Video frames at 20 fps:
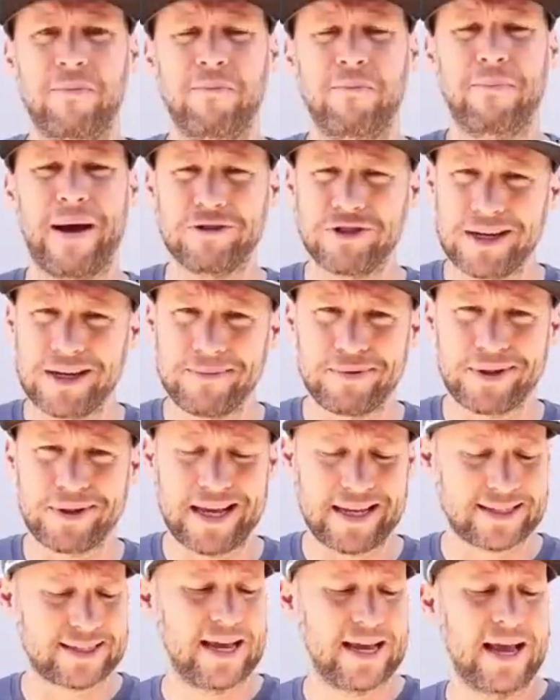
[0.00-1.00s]
mounting
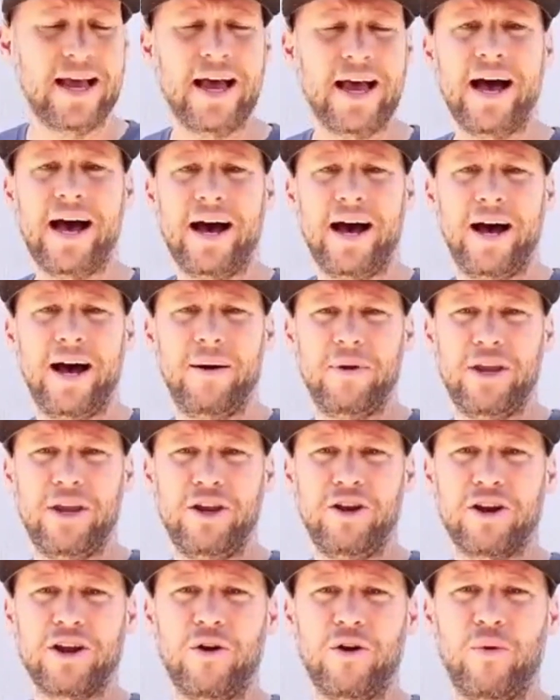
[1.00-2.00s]
plates,
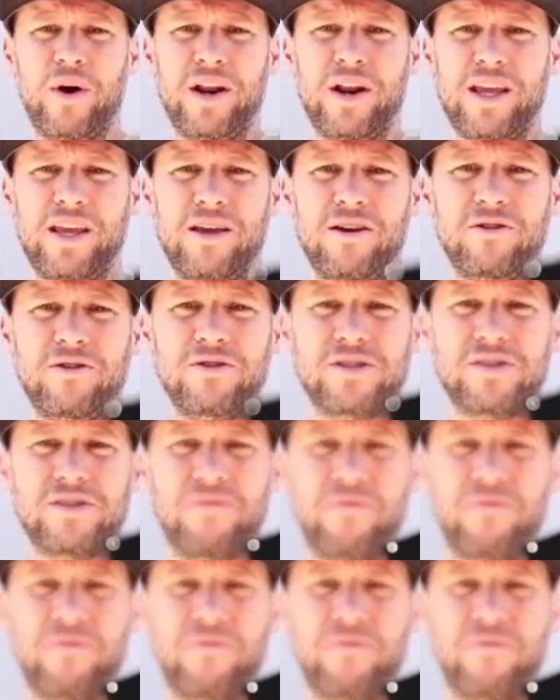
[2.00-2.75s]
you're going to want to use,